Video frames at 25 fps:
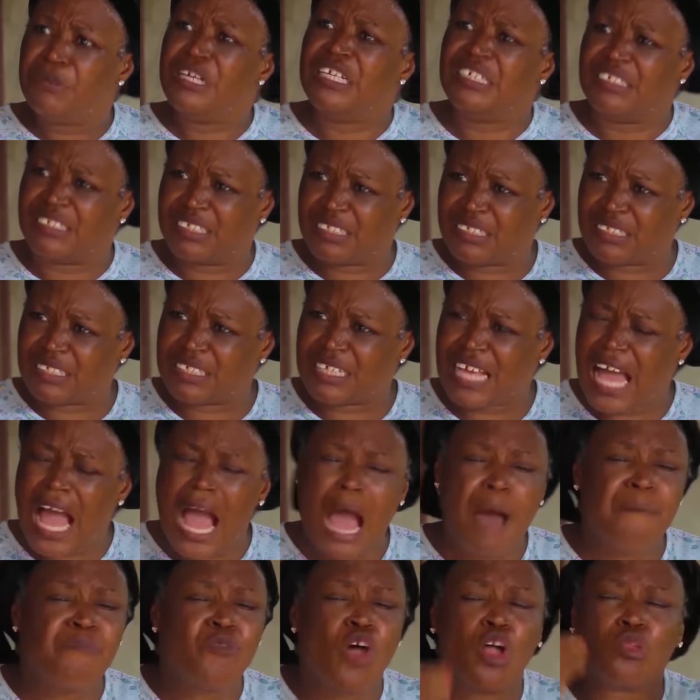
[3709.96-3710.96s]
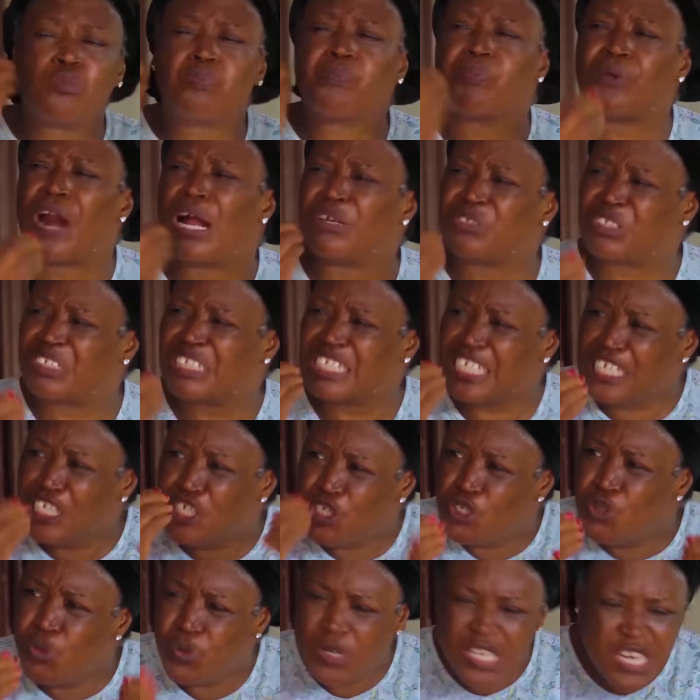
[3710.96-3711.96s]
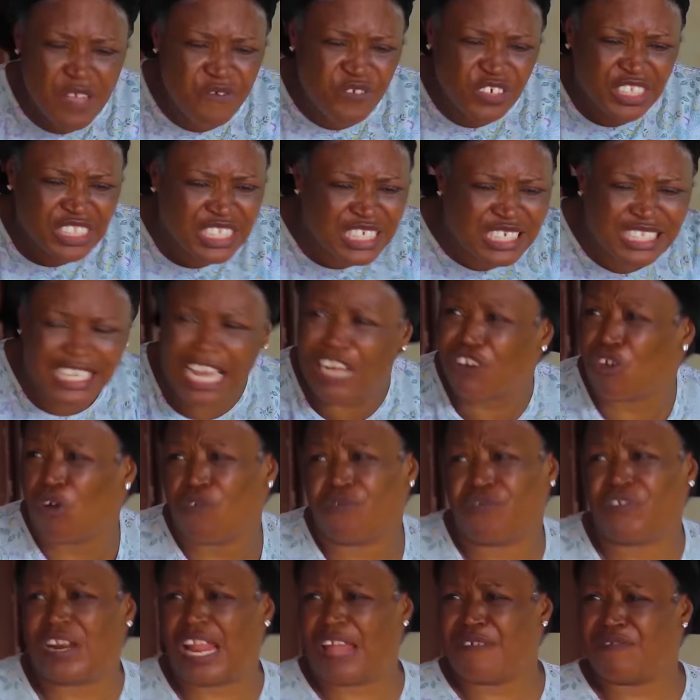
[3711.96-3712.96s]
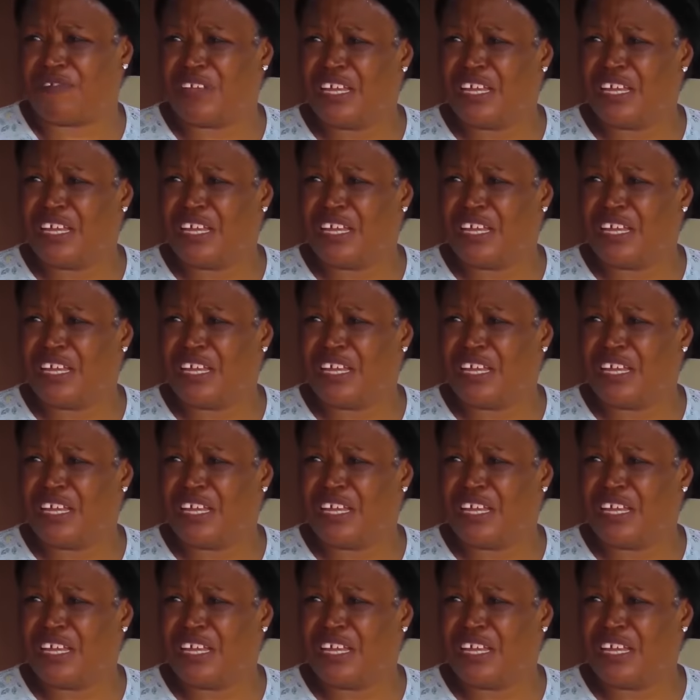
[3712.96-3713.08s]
Please, I'm not proud seeing you living this kind of